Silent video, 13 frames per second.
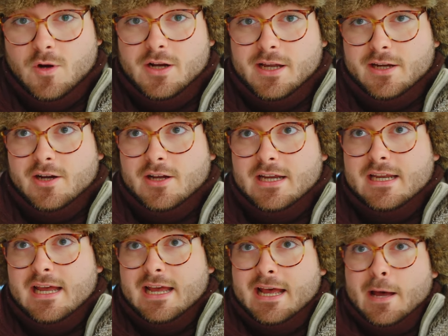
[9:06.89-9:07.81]
working on
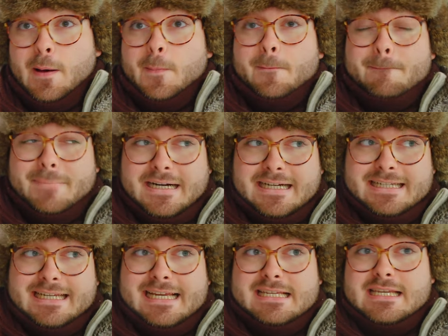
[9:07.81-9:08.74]
it.
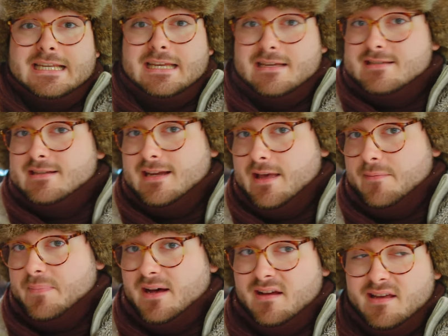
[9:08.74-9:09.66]
But is it easy to
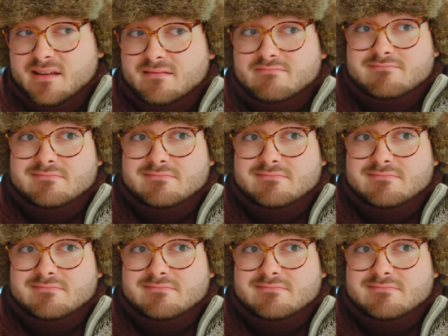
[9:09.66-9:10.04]
get by?